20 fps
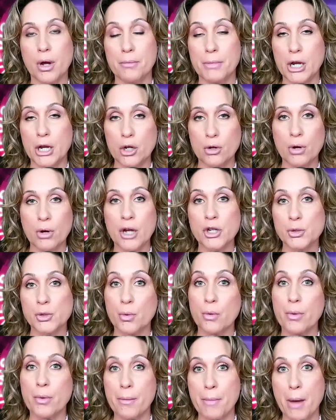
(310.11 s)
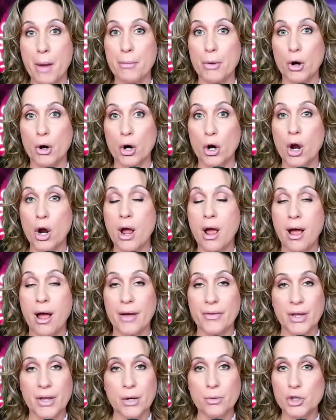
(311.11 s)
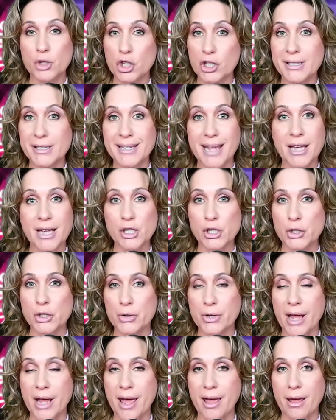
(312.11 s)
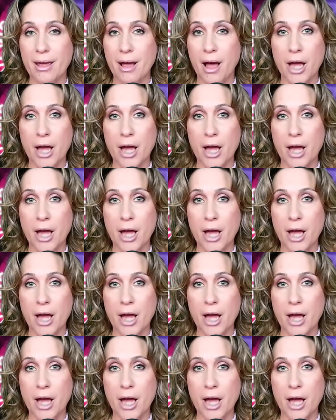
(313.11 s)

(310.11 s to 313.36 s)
I mean, you guys will remember, I think it was just yesterday,